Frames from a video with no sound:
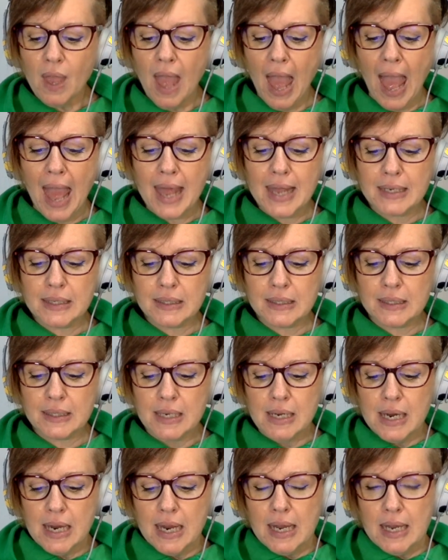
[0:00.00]
And
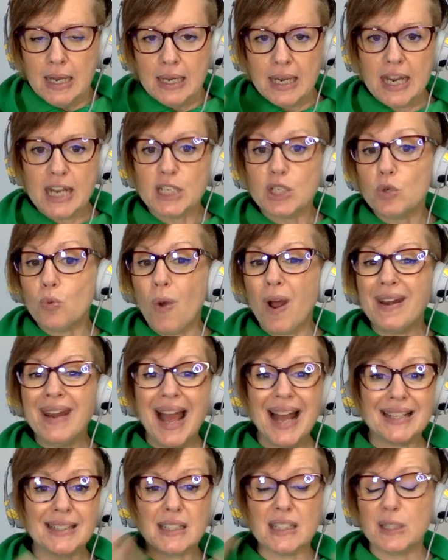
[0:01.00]
each one
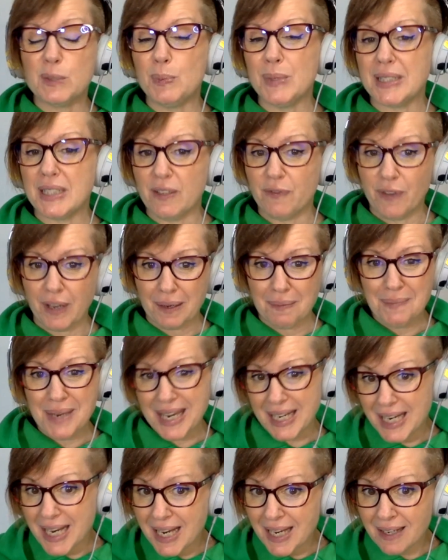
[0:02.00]
has a specific
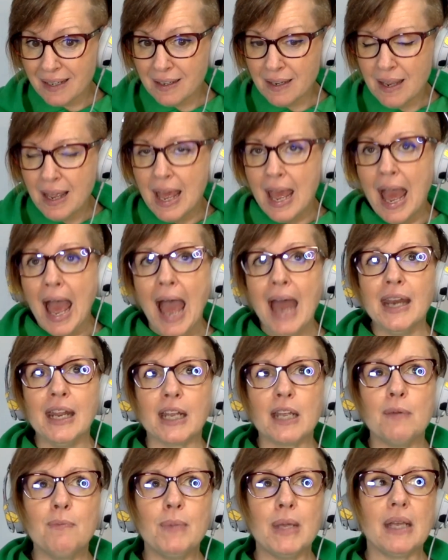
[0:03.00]
meaning, and
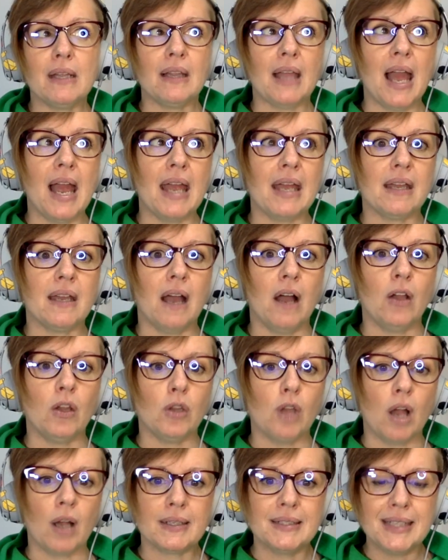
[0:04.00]
it can be like a
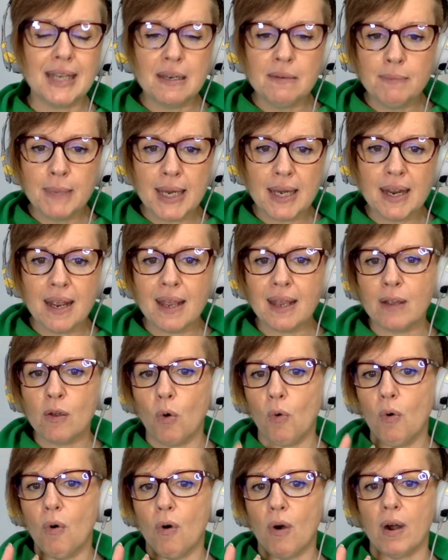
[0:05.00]
locked in meaning
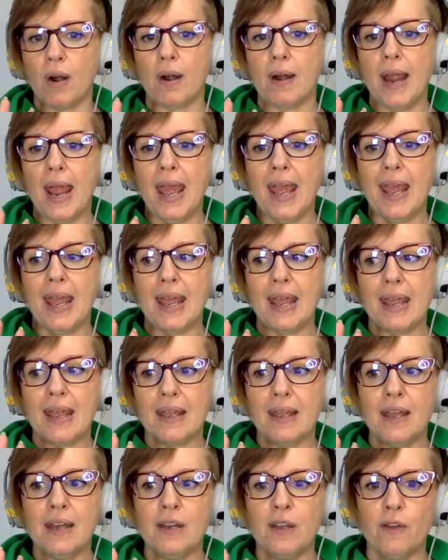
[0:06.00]
or a
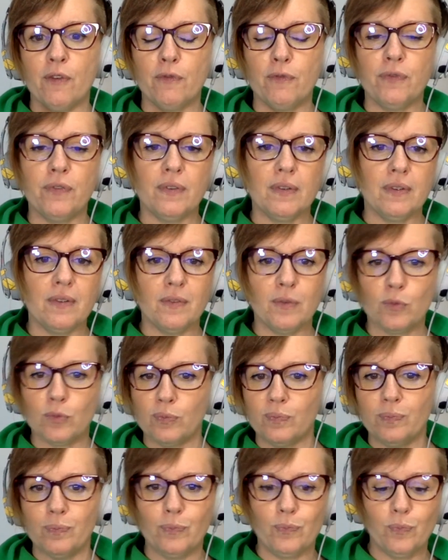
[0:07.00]
kind of
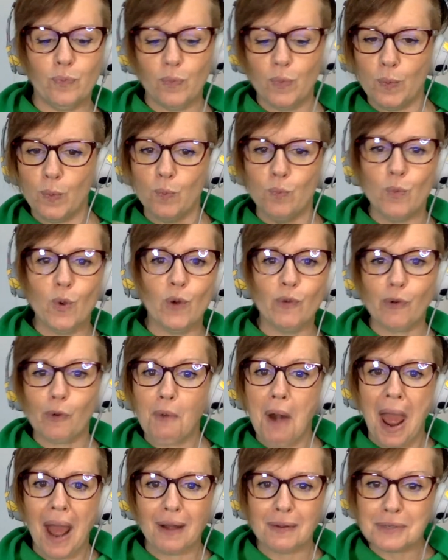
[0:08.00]
move
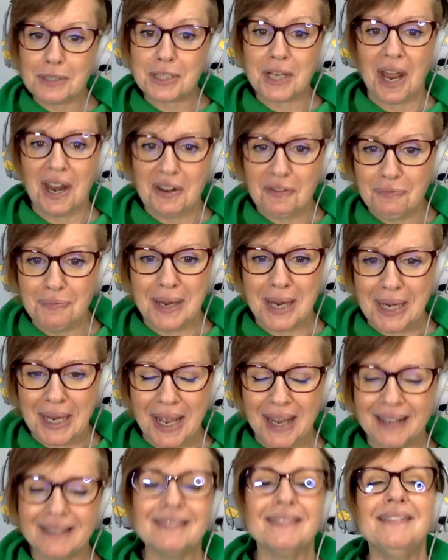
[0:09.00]
around kind of
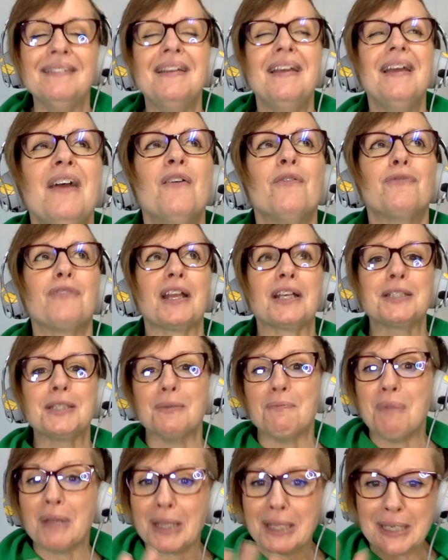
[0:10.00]
meaning,
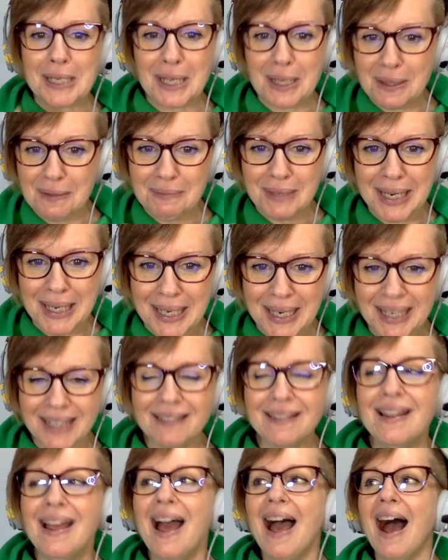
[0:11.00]
flexibility in the
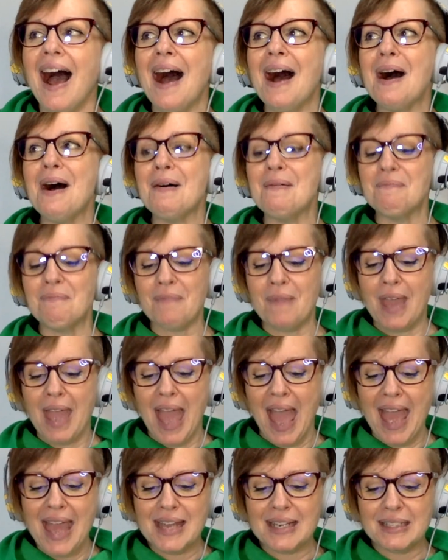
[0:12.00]
meaning.
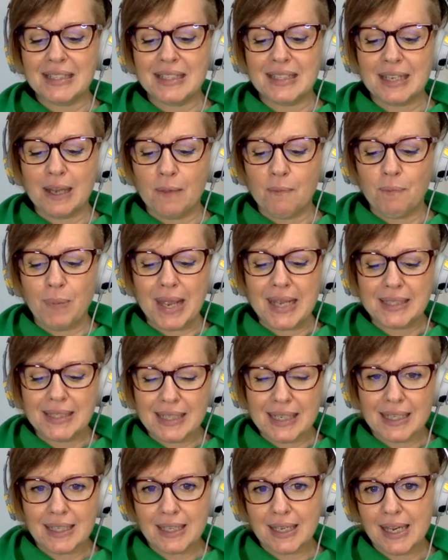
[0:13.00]
And
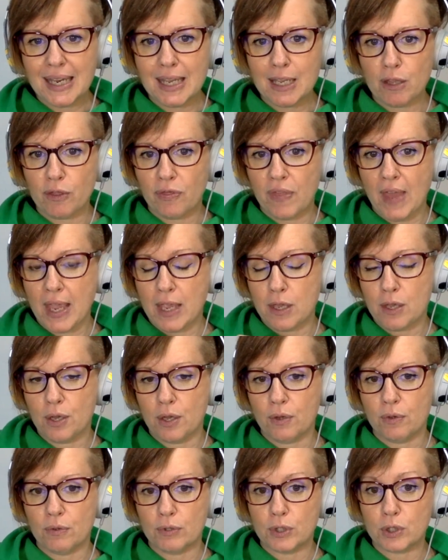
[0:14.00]
basically they
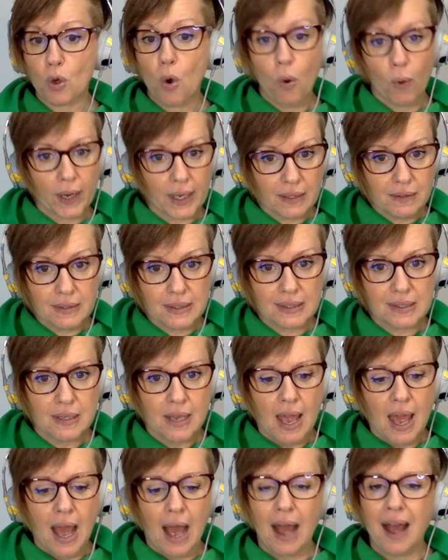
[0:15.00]
use coins.
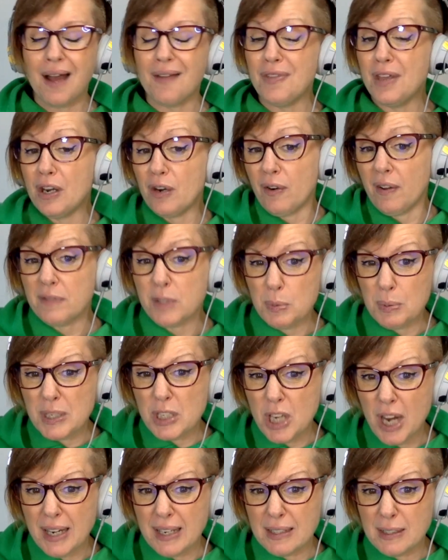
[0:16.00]
They don't have to be
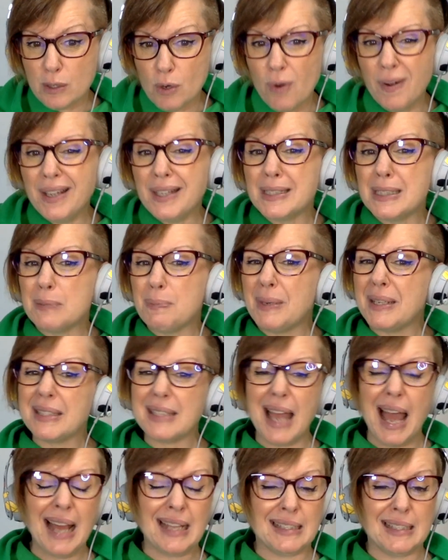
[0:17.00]
Chinese coins, but it's
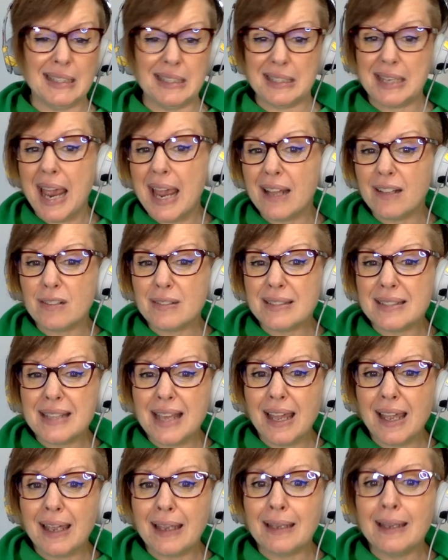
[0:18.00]
a heads and tails
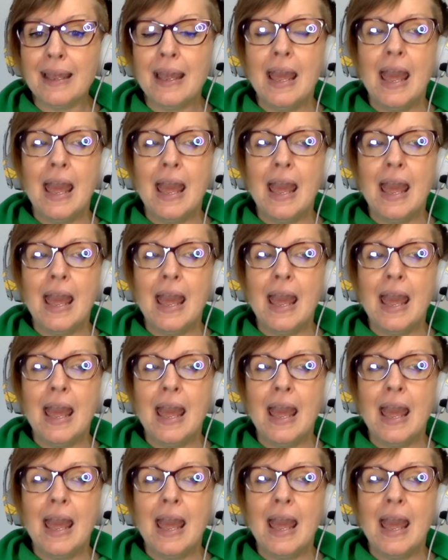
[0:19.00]
thing.